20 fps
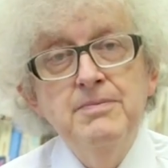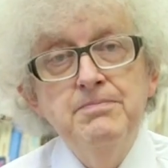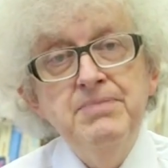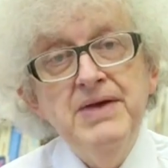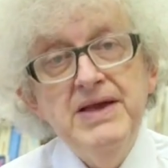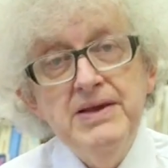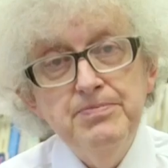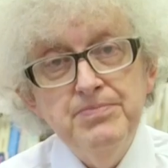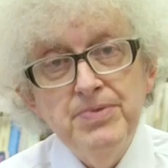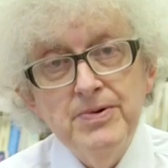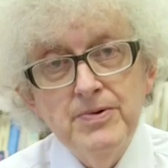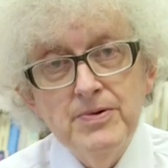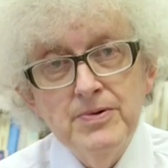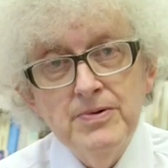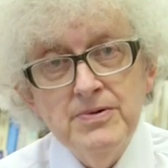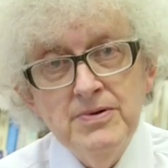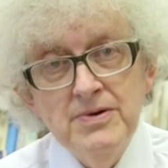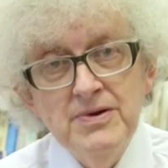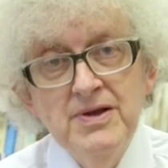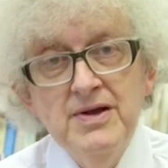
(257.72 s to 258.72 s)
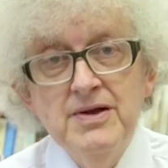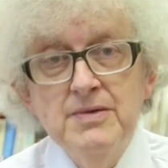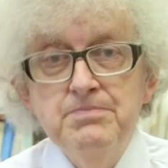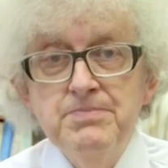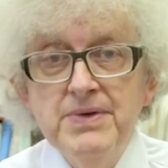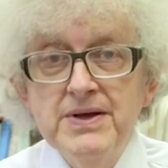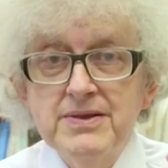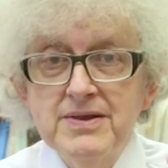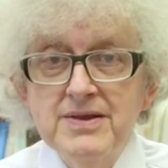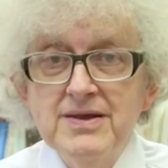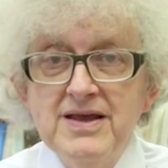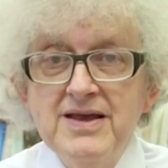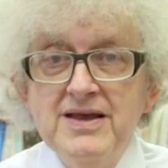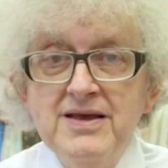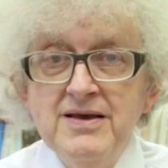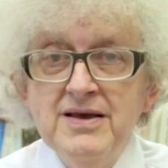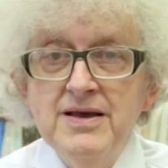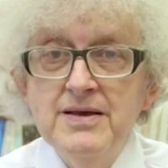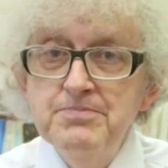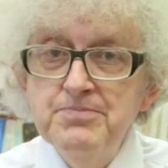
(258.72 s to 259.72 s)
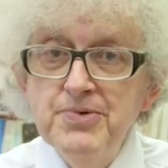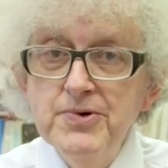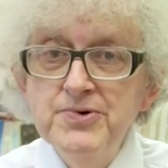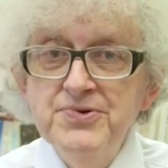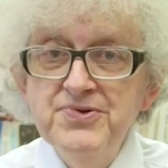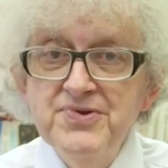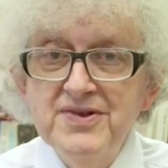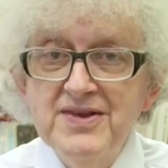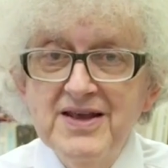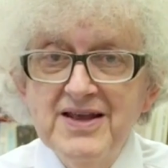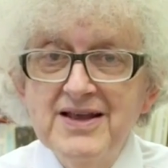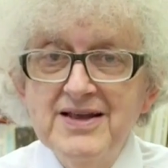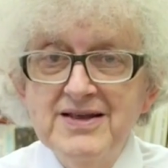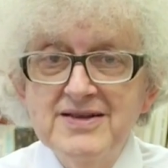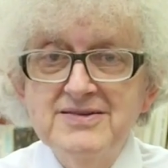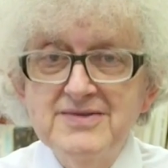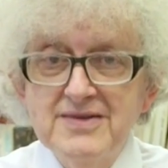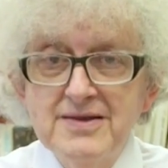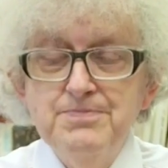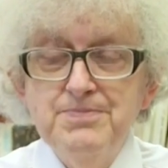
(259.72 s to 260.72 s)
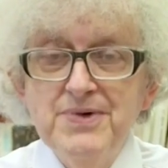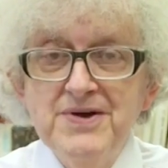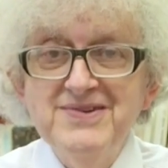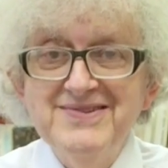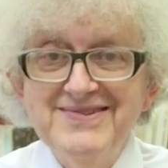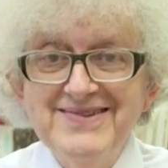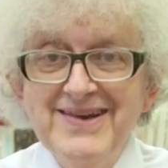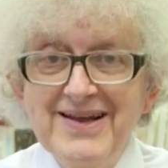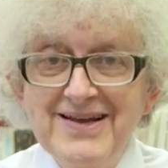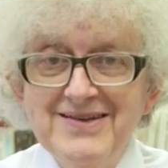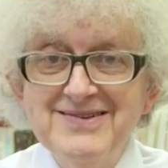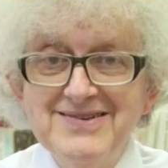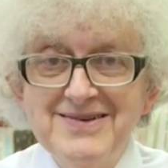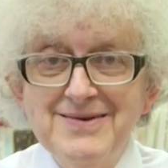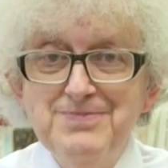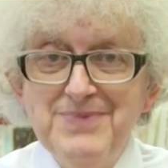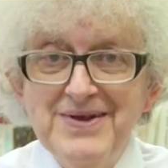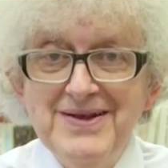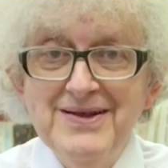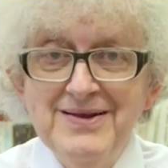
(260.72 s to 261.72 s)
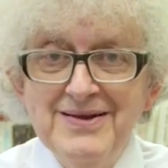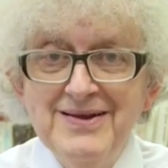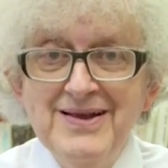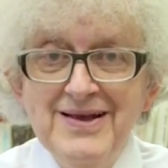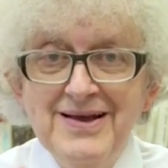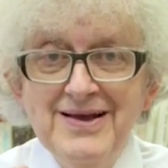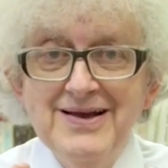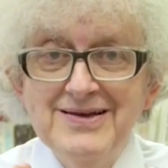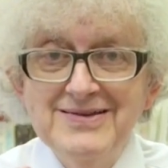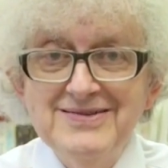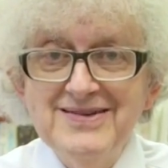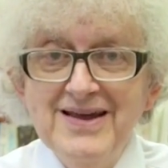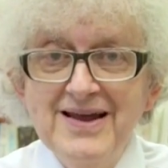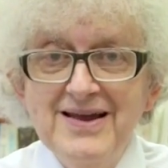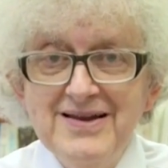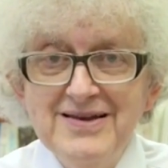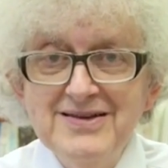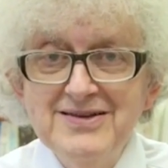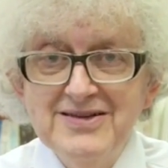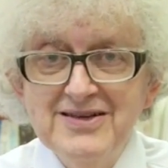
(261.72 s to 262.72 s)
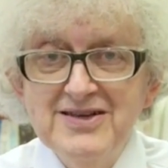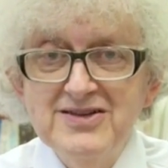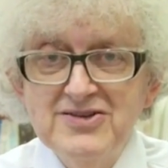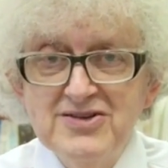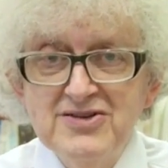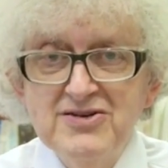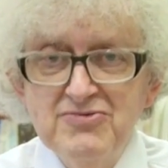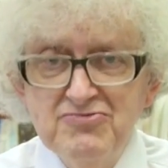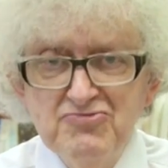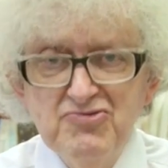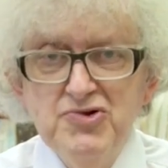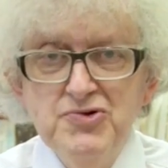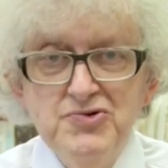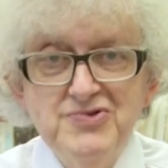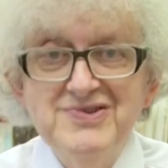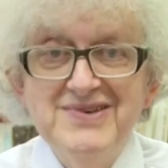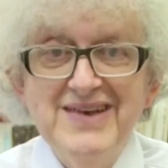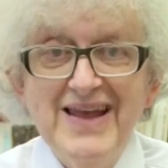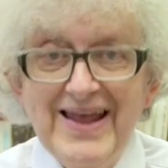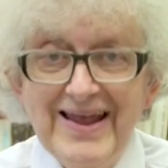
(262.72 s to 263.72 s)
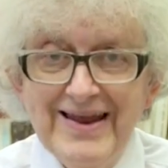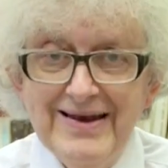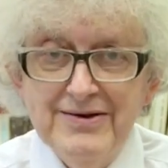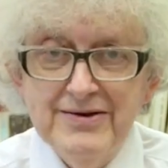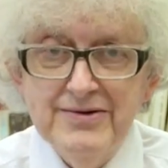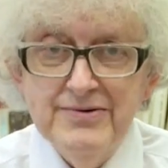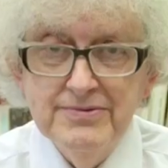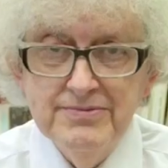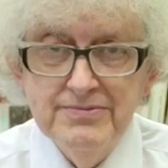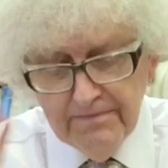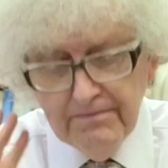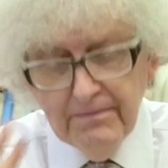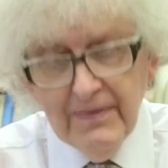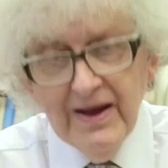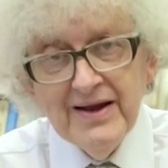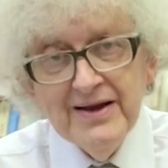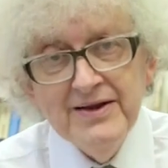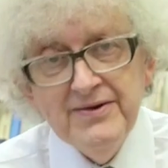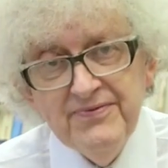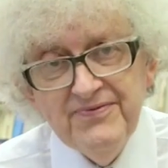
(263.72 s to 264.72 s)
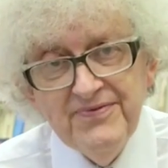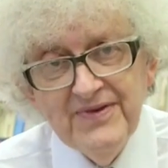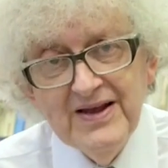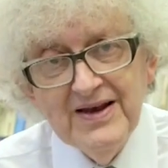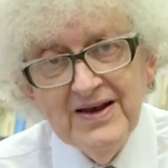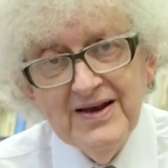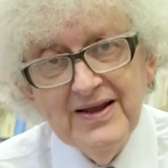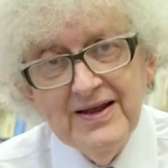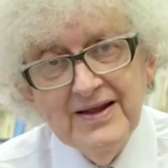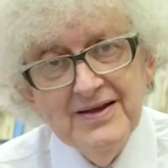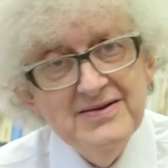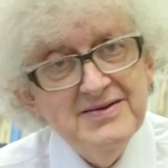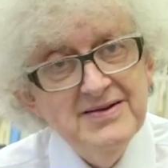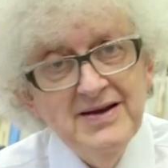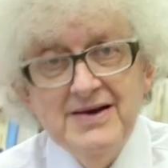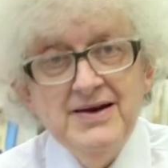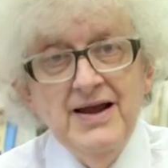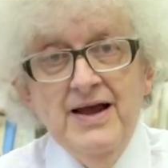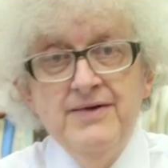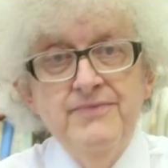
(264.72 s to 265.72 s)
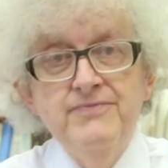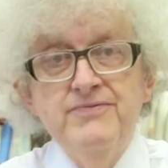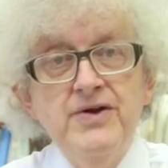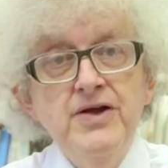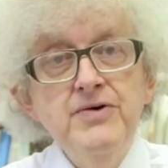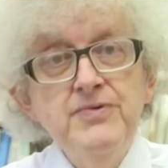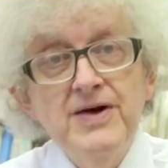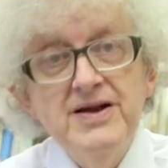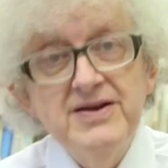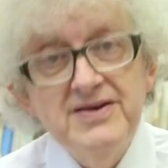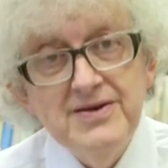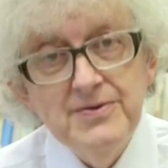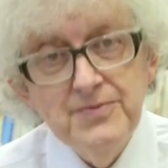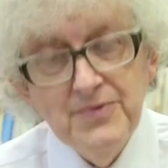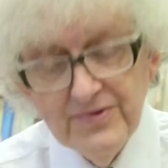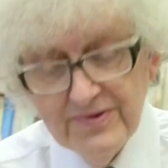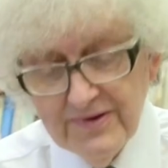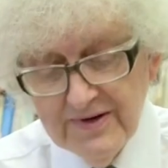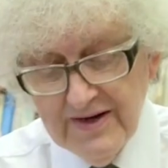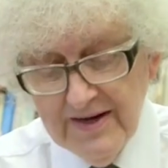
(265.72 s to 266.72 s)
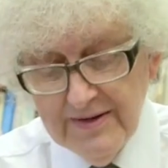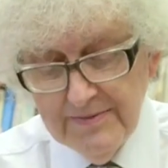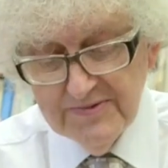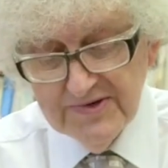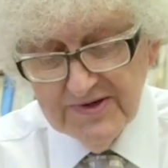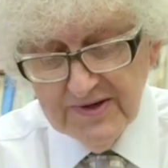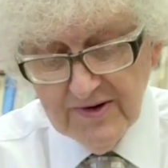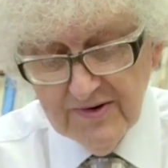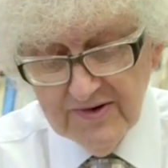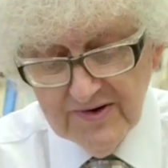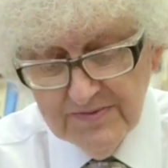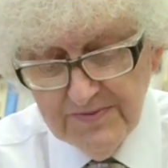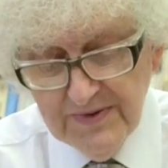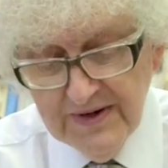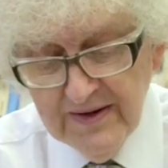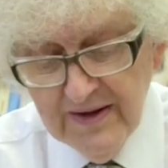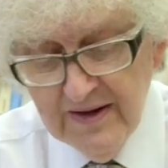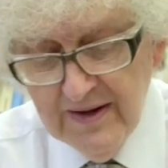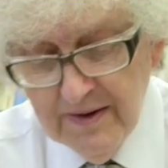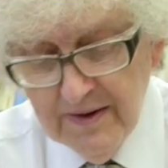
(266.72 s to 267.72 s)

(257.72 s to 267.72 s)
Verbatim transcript: people, but the important thing is the person has to be a scientist who's dead. My feeling is, and I have no idea what the names are going to be,